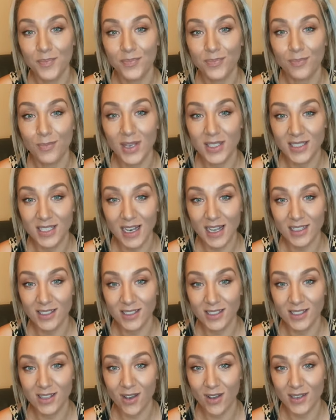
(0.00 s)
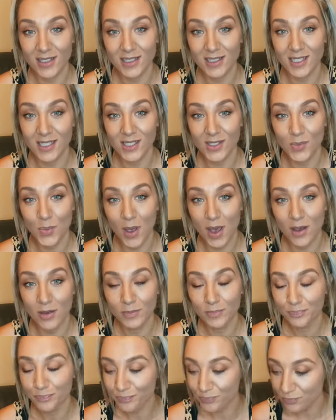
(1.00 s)
muscle exercise as well.
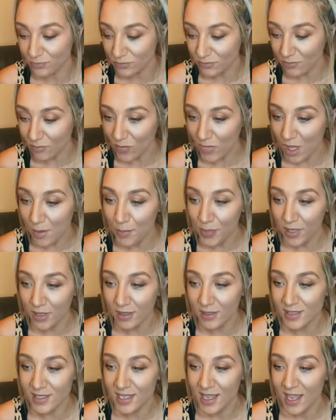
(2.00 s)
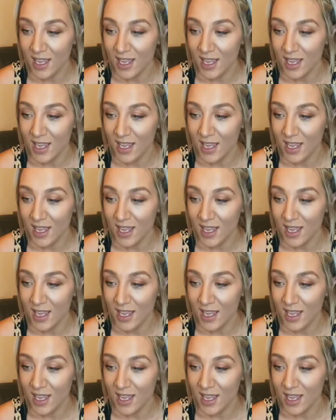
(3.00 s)
But